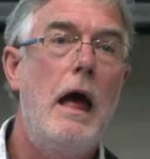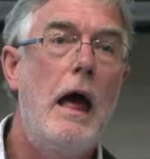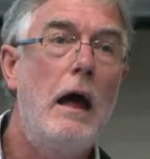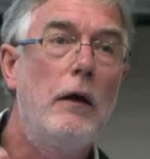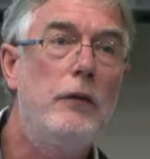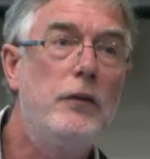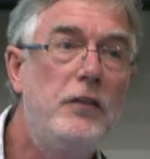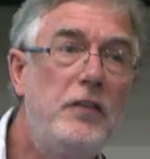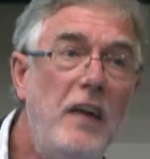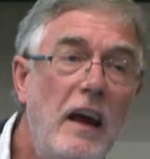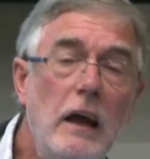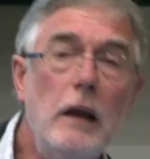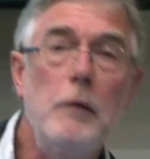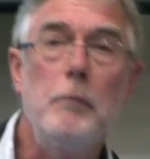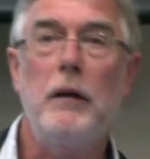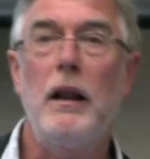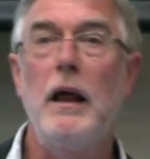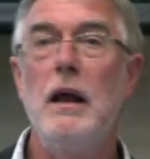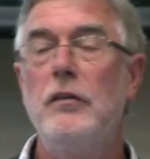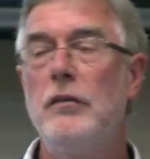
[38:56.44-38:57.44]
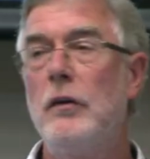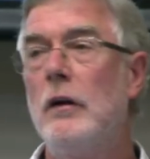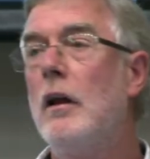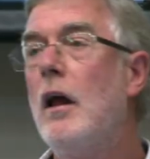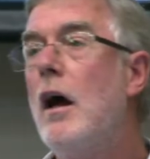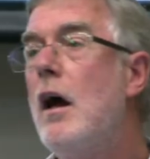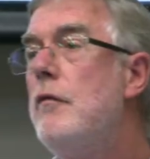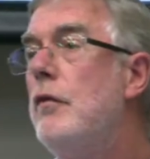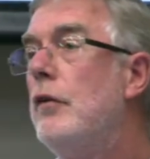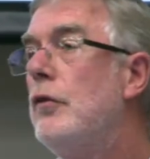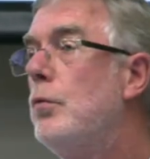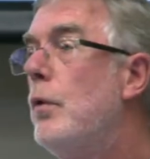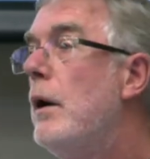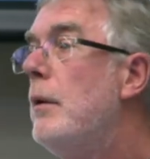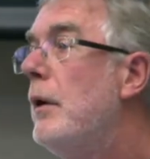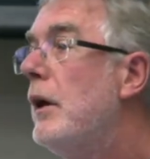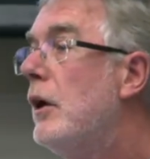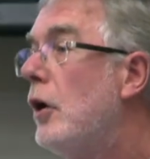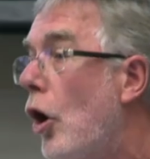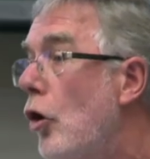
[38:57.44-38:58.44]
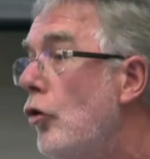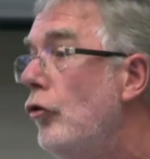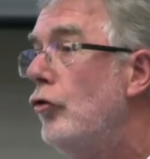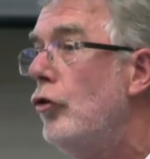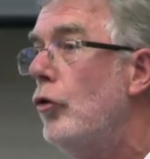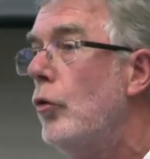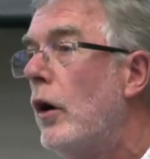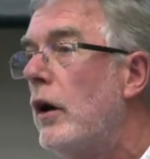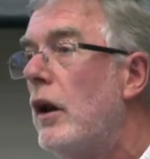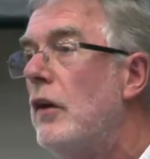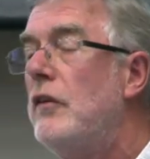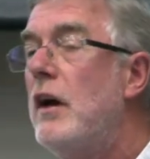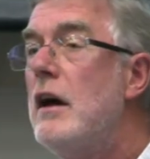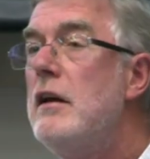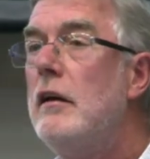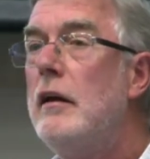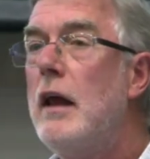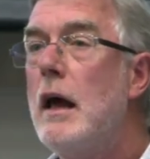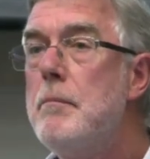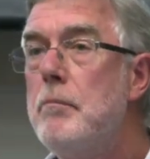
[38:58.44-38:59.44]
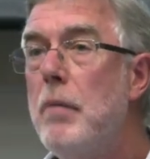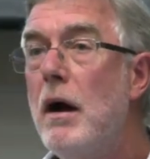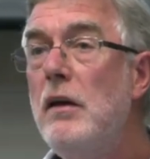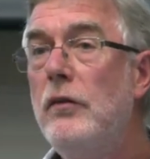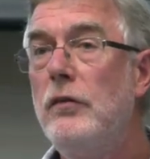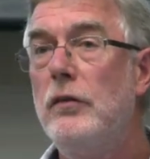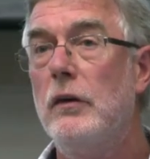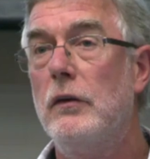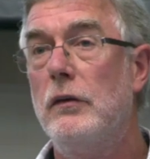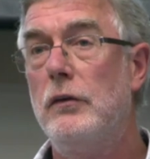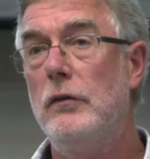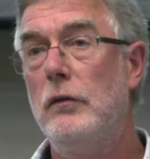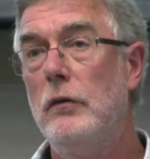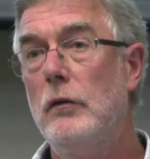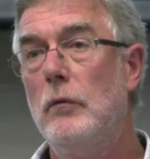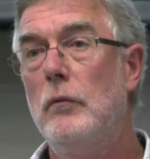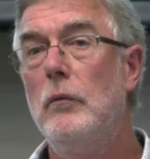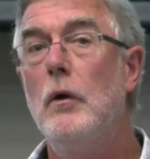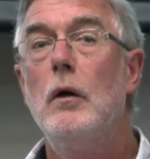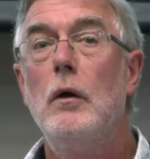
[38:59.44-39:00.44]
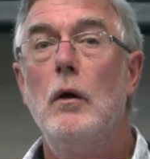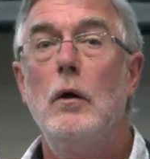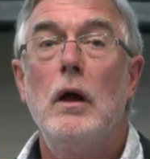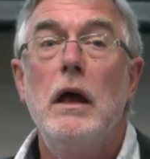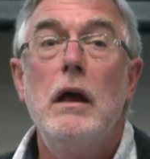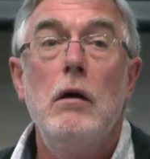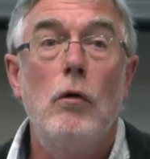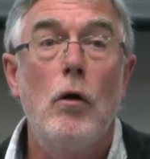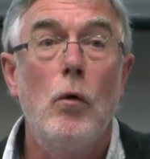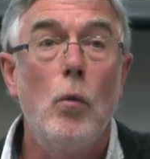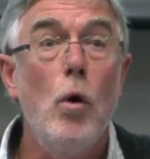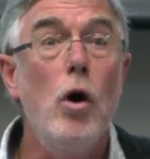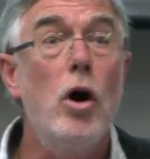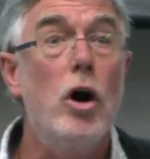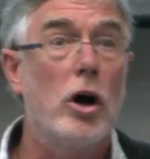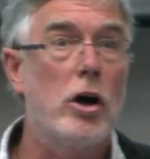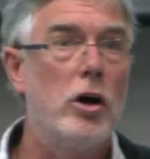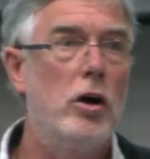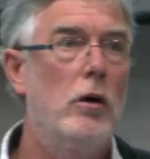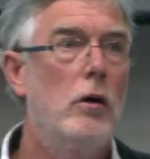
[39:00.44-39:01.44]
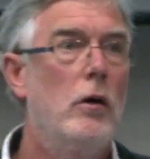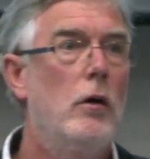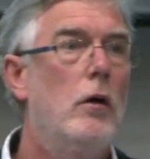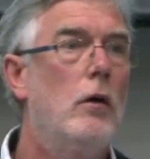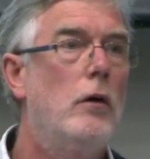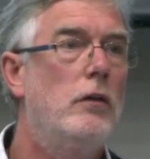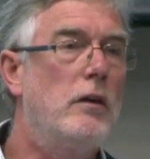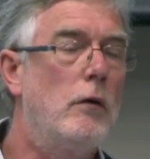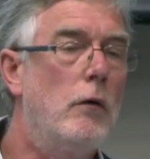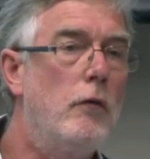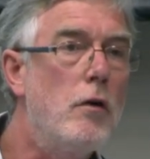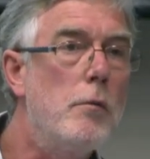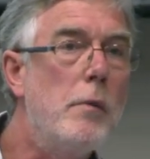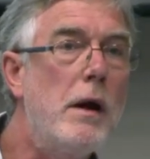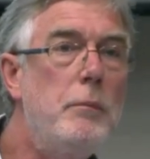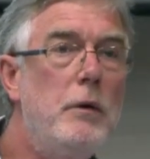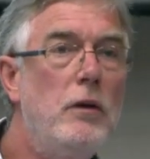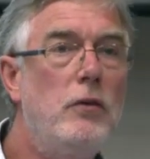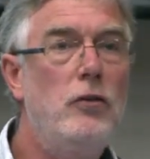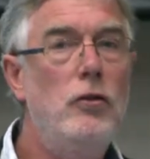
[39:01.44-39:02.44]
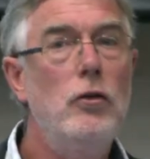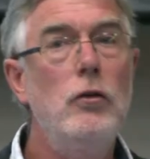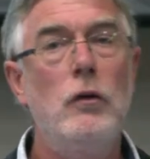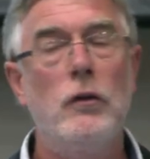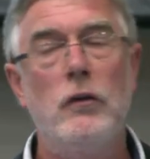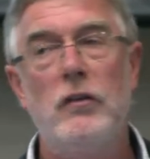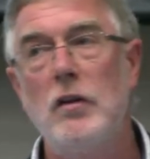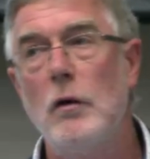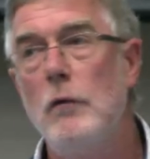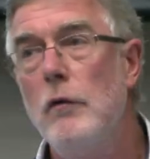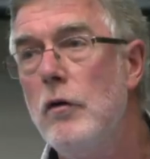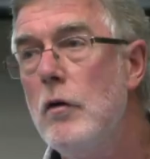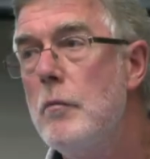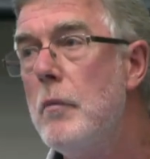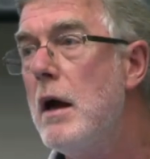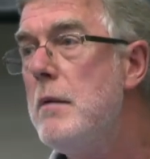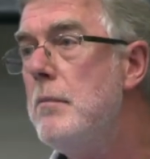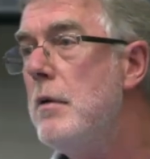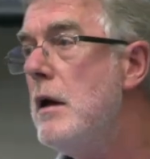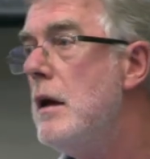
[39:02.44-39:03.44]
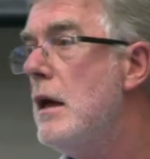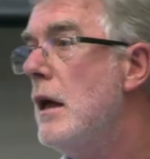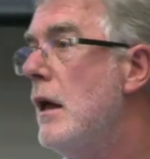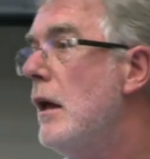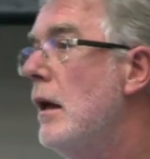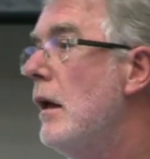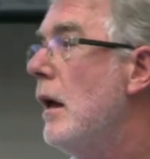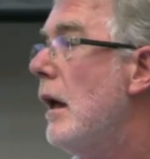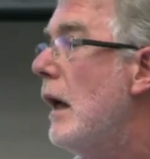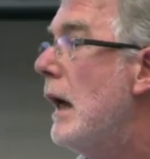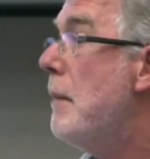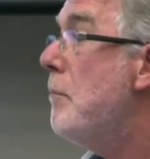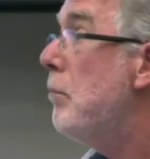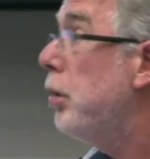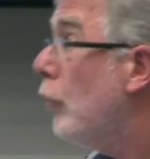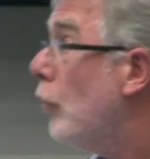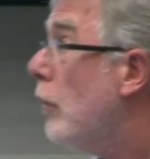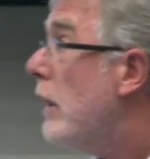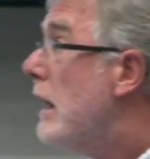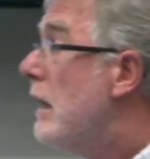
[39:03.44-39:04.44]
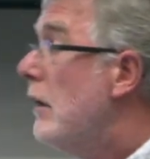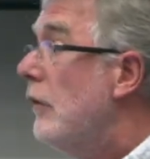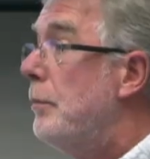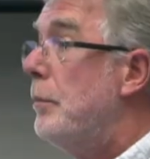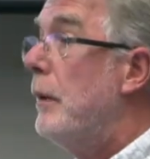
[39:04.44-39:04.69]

Our second place in life is where we go to on a day-to-day basis, here at work. Some of you may be students, some of you may be employees,